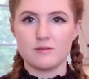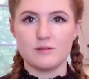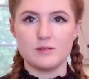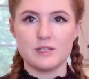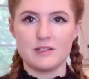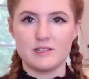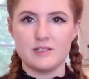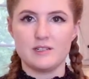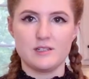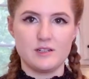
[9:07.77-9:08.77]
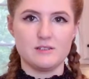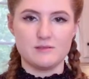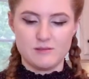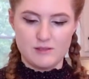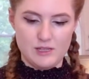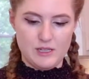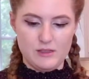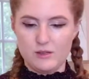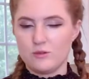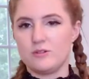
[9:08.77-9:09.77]
Nutella and cut a thing
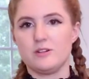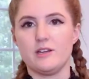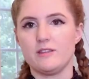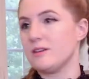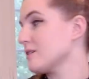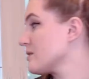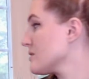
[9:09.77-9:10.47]
in the corner, I think.